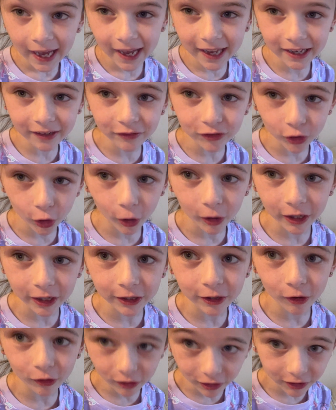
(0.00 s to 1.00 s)
and if you already
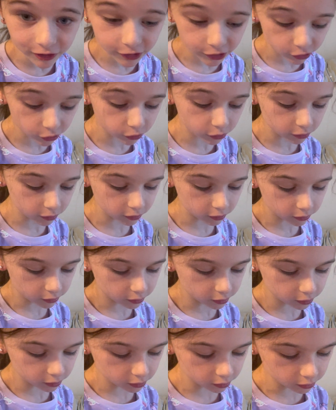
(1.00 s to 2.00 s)
know they're cute,
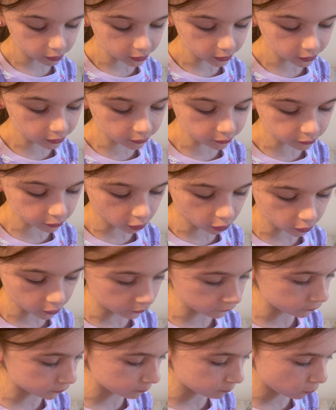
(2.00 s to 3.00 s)
these are
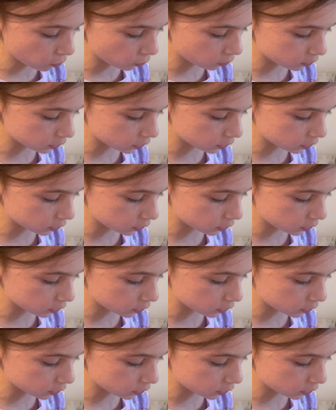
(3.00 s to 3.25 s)
even more